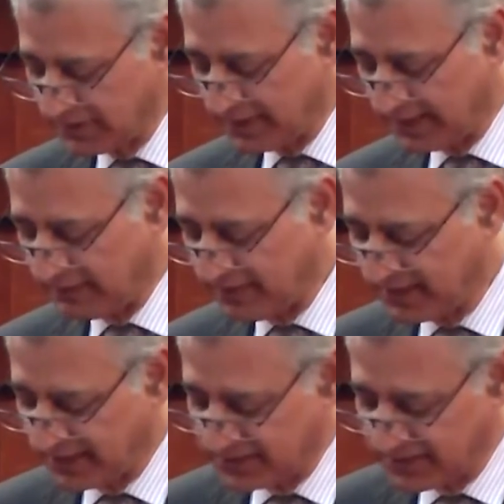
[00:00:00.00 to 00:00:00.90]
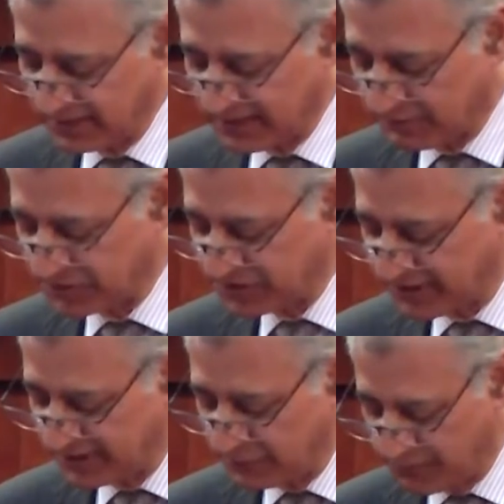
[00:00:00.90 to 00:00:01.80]
in realizing our
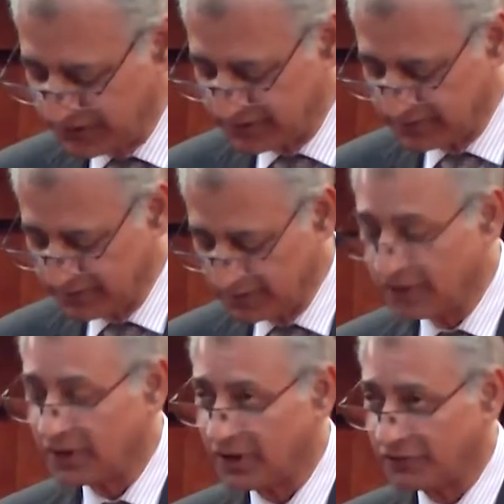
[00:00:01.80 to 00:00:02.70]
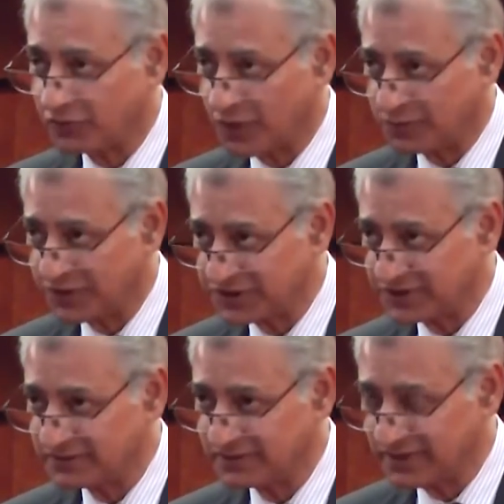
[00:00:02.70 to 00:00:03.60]
shared vision of
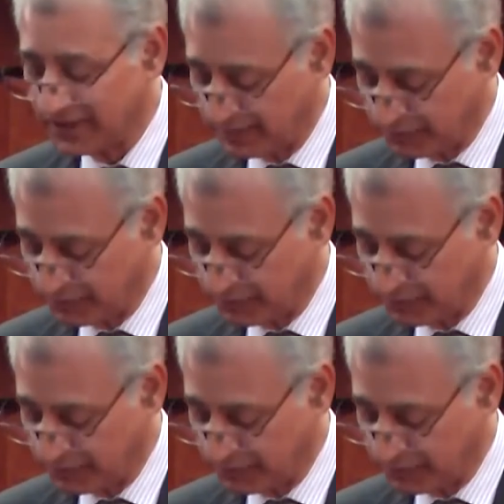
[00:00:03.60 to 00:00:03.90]
cooperation and